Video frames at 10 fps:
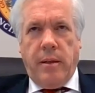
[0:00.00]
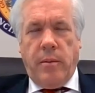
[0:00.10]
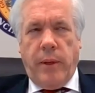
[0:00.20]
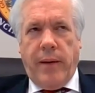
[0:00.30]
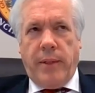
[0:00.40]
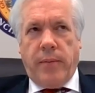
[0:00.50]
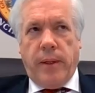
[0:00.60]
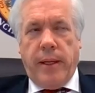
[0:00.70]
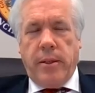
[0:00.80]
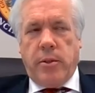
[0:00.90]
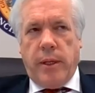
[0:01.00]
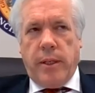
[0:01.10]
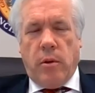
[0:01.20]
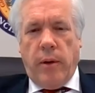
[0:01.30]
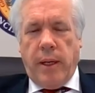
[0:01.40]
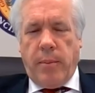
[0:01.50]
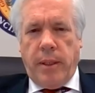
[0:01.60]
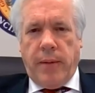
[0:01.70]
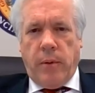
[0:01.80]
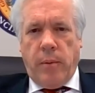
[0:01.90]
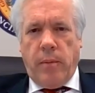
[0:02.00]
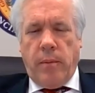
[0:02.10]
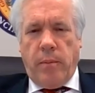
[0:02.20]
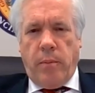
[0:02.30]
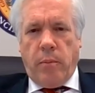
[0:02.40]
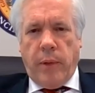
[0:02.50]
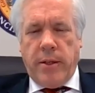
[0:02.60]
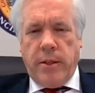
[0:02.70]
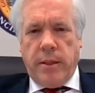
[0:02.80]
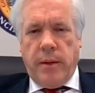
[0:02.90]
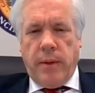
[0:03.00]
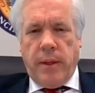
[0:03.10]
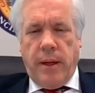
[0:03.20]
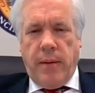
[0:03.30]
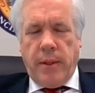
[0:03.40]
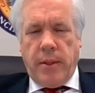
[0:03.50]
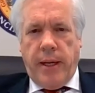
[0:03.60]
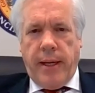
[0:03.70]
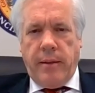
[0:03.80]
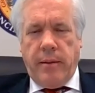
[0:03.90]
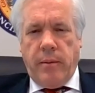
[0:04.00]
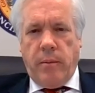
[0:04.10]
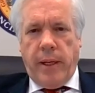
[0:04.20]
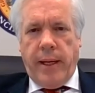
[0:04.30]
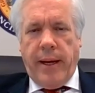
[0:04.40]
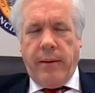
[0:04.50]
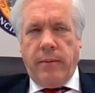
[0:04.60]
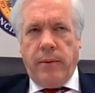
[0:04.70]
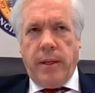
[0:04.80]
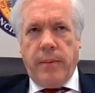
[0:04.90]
We have different industries growing up in different regions of the state. We have